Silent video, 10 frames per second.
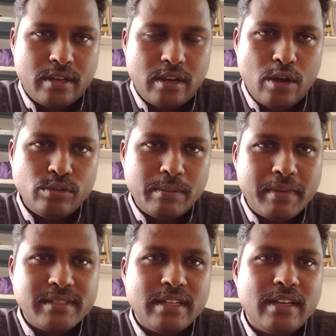
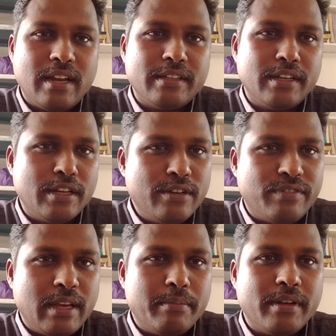the nerve
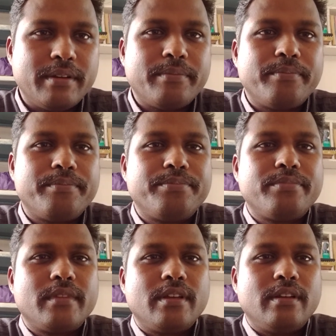fiber,
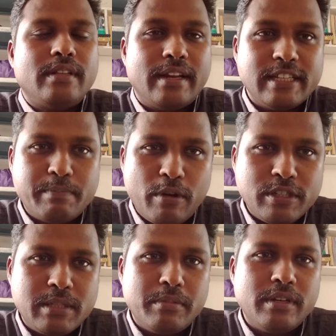they're
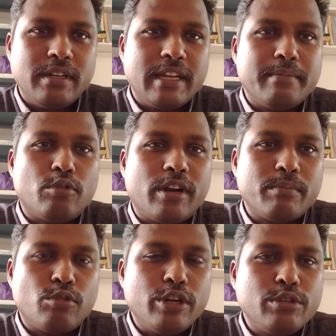responsible in
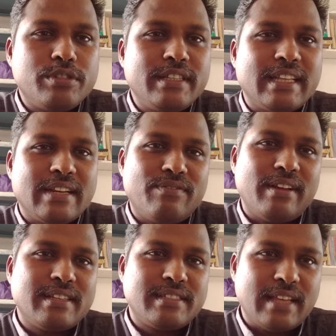producing the
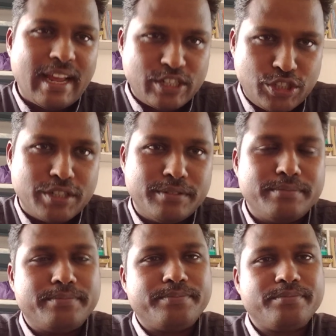reflex action.
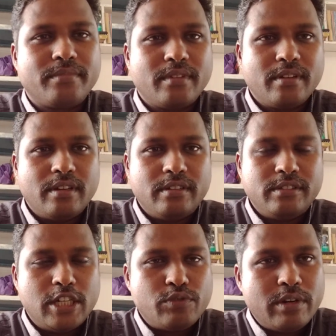
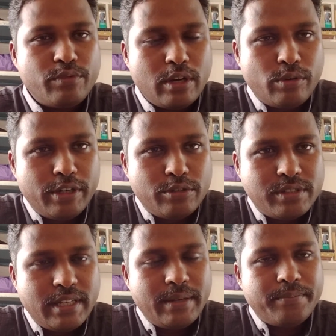That's what we are going to
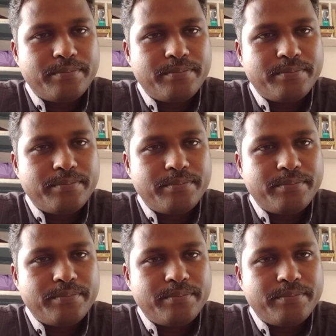see.